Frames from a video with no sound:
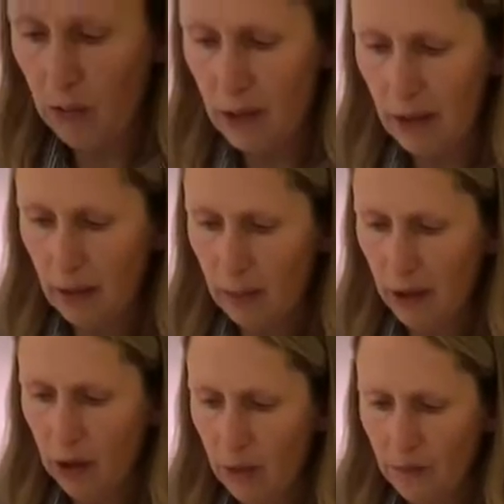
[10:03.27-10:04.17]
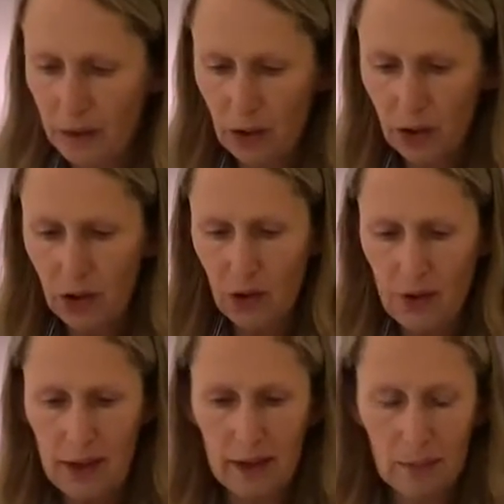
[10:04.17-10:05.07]
a little bit hot, you could use a
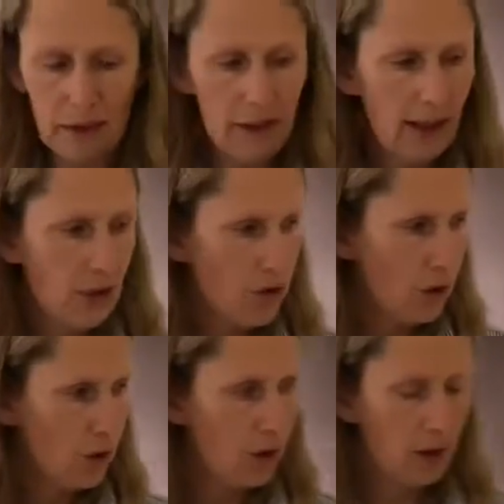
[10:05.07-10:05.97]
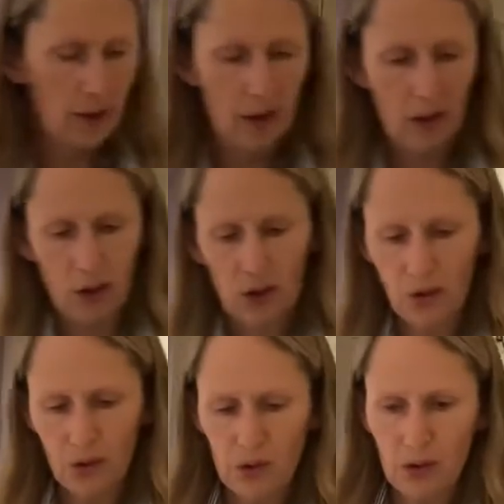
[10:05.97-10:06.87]
little bit of natural yogurt,
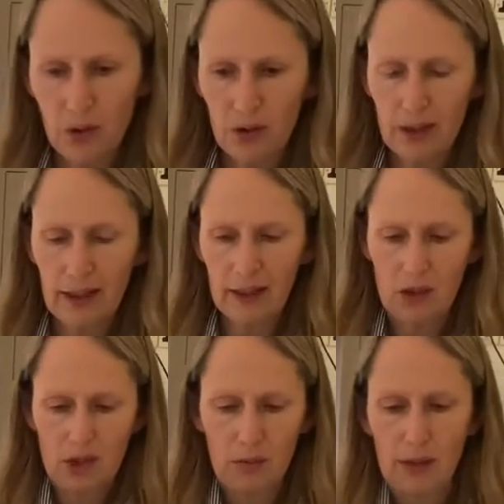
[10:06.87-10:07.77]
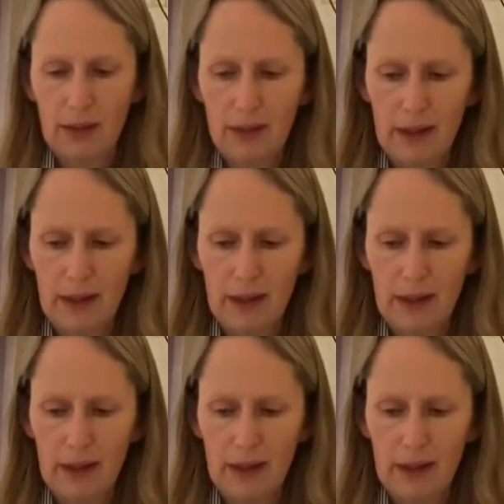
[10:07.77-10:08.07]
or you could garnish it with